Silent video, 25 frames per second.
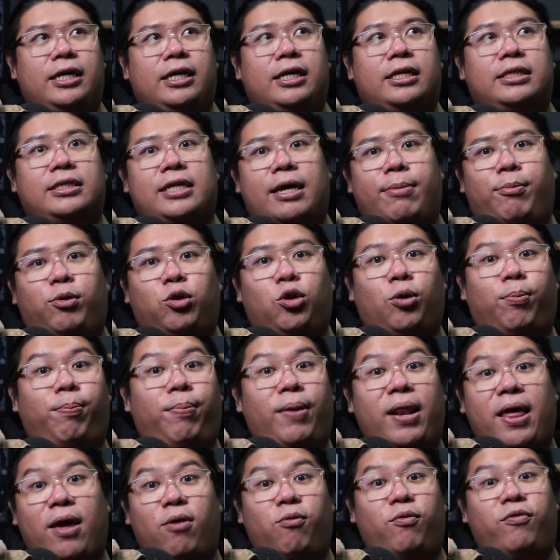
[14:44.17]
he's able to
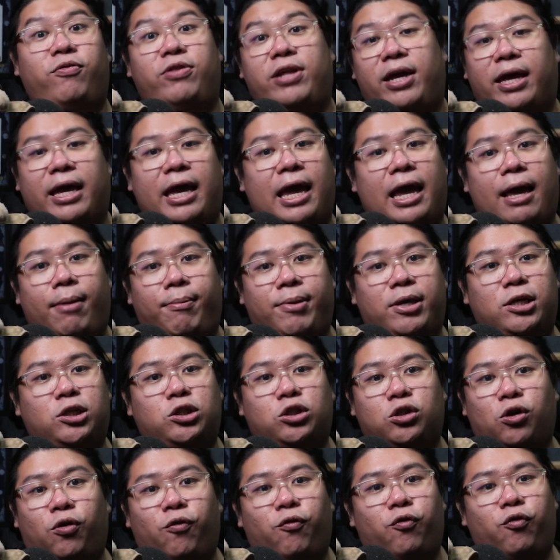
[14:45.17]
play with the Chemy
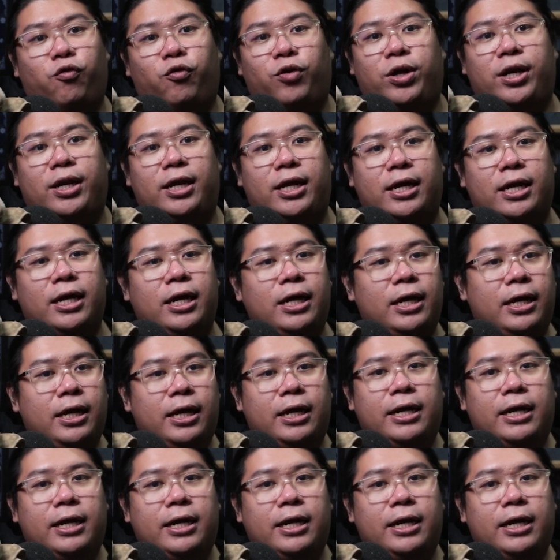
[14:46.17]
so freely.